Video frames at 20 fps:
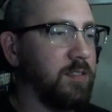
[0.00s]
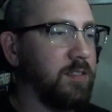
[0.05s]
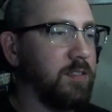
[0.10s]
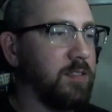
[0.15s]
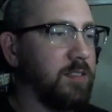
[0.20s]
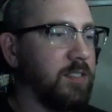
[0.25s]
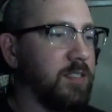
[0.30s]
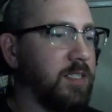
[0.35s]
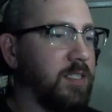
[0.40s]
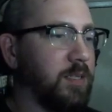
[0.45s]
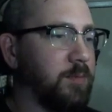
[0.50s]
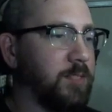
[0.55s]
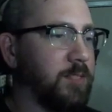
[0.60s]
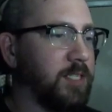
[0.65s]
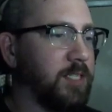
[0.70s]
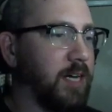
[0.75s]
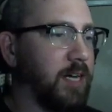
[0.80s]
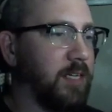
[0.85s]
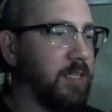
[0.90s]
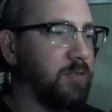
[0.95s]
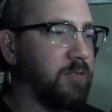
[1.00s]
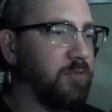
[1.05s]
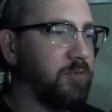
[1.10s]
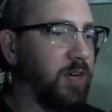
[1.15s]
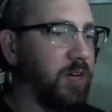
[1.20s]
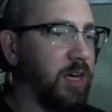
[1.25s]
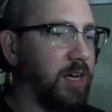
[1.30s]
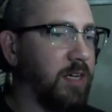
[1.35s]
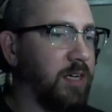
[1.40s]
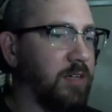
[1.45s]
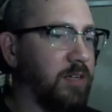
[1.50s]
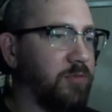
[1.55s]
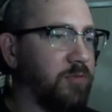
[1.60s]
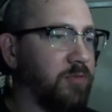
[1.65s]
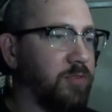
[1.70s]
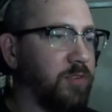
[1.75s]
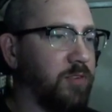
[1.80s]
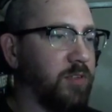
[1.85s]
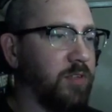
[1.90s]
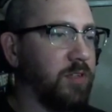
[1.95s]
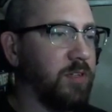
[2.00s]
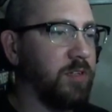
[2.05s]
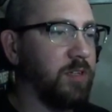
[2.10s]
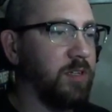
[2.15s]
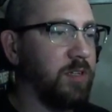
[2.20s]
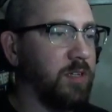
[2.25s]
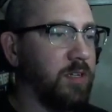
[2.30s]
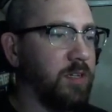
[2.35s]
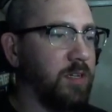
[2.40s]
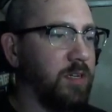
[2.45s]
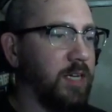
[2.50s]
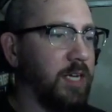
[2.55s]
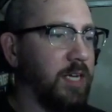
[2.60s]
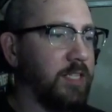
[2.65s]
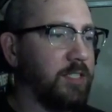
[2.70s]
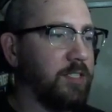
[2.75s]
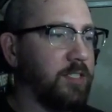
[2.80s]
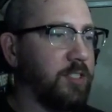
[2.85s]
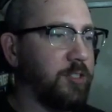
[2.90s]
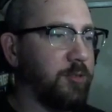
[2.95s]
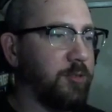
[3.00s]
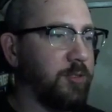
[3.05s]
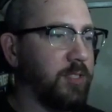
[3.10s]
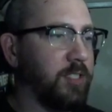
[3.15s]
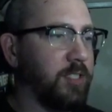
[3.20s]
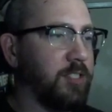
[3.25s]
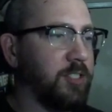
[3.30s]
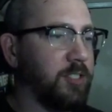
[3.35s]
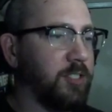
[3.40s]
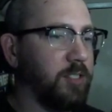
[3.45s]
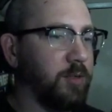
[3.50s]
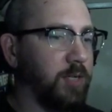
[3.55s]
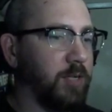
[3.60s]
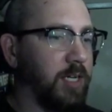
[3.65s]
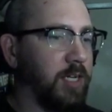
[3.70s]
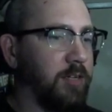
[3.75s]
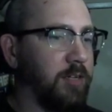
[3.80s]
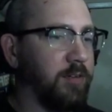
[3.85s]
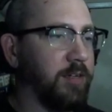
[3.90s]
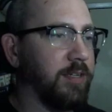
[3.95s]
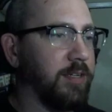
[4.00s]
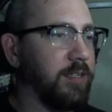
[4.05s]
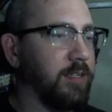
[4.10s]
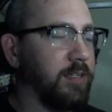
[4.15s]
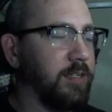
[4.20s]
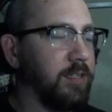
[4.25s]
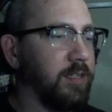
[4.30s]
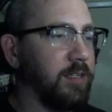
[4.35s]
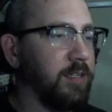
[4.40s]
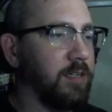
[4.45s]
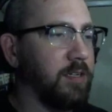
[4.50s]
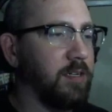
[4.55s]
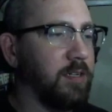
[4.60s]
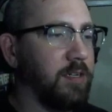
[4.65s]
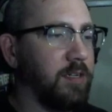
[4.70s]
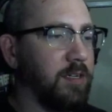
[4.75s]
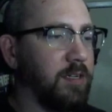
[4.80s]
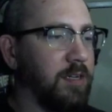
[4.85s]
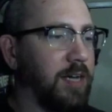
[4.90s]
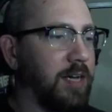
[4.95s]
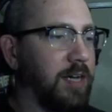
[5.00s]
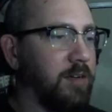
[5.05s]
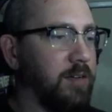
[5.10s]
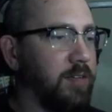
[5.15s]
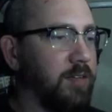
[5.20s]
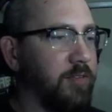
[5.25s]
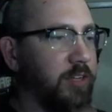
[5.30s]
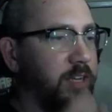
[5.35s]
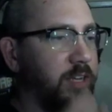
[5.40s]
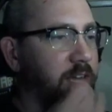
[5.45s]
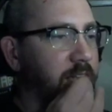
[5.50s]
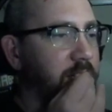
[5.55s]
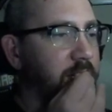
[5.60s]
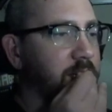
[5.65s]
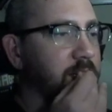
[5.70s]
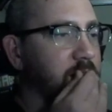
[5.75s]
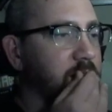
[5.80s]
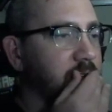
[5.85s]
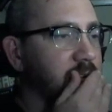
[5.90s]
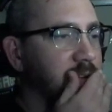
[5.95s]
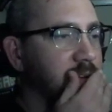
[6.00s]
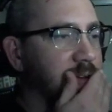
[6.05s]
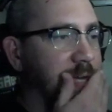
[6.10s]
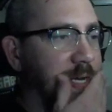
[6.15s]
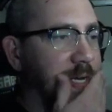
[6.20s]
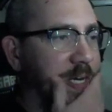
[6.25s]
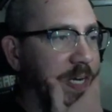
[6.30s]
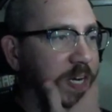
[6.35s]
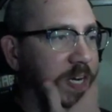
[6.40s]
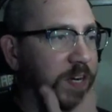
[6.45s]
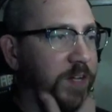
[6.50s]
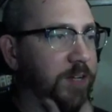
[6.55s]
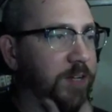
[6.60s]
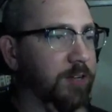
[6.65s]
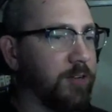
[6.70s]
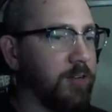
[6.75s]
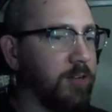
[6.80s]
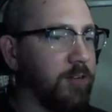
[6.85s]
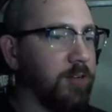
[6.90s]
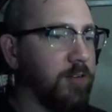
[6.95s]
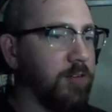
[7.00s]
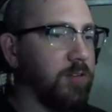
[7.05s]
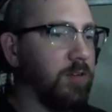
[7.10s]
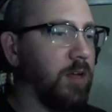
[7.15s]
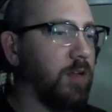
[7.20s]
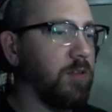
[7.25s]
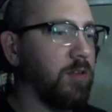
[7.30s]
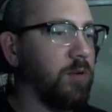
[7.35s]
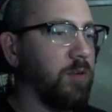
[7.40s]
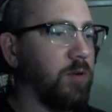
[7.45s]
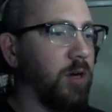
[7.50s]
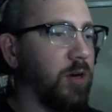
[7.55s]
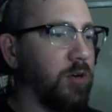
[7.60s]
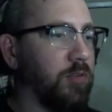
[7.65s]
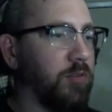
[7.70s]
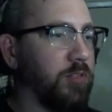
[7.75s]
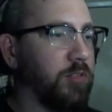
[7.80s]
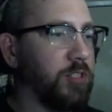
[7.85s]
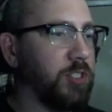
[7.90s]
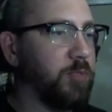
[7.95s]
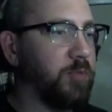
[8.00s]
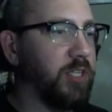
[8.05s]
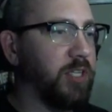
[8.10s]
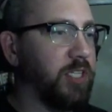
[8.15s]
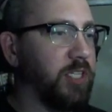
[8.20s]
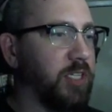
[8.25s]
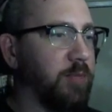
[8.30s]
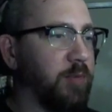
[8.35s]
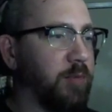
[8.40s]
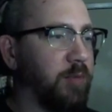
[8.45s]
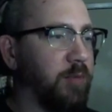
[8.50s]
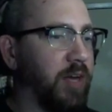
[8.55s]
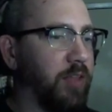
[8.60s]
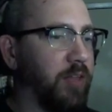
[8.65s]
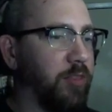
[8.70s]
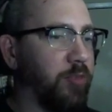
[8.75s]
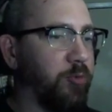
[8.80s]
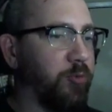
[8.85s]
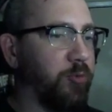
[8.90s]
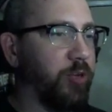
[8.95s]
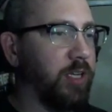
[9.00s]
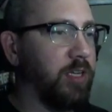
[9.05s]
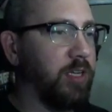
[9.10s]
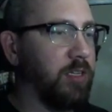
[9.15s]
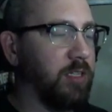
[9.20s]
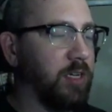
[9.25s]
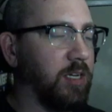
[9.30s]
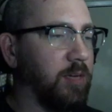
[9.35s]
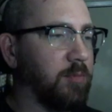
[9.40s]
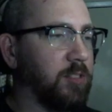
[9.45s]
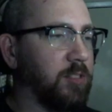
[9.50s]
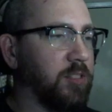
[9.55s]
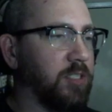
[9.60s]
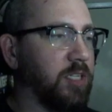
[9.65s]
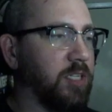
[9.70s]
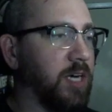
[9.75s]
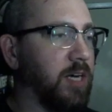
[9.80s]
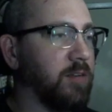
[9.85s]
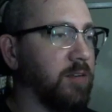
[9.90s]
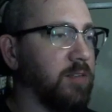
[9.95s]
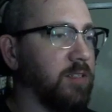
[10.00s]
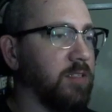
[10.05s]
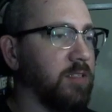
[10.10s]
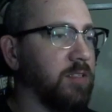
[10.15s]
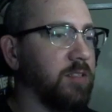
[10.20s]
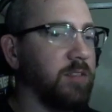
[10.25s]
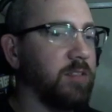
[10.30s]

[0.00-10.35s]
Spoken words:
Let's get up to 95. Actually, screw it. Let's just go 100. I don't even care. I'll go over the speed limit by 3 kilometers an hour.